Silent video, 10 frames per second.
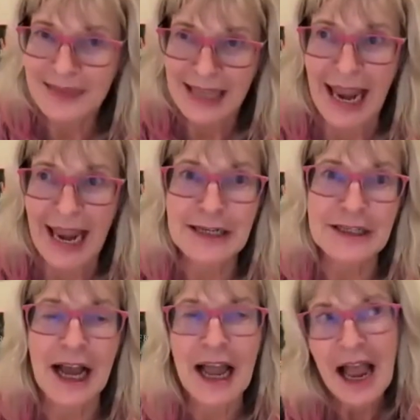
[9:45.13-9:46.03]
And
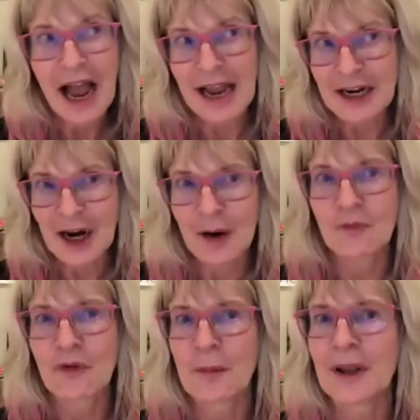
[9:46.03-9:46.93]
I
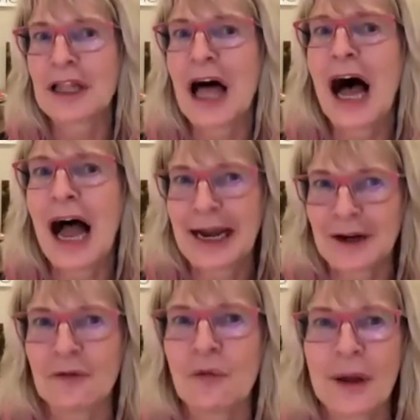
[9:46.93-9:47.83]
come from a line
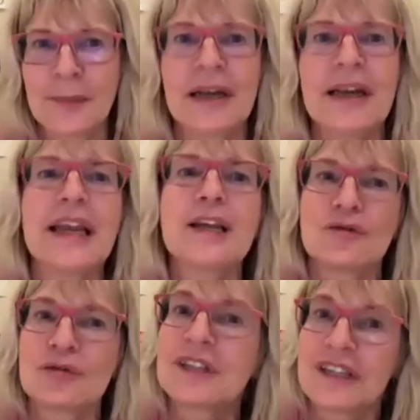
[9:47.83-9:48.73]
of women
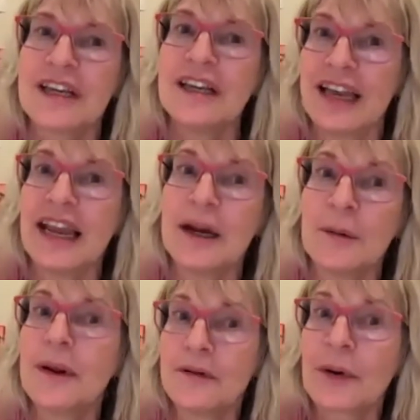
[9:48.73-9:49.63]

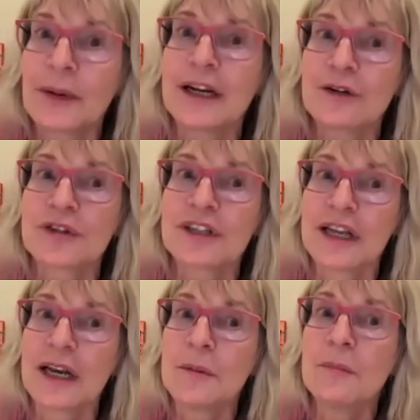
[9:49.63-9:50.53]
very
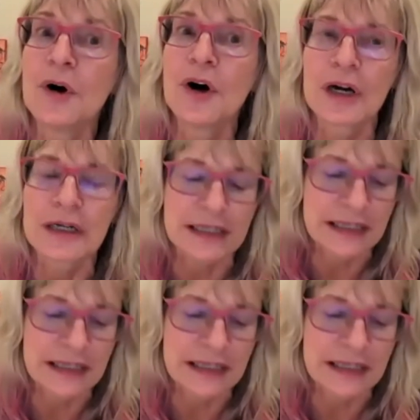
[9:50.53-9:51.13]
interested in books.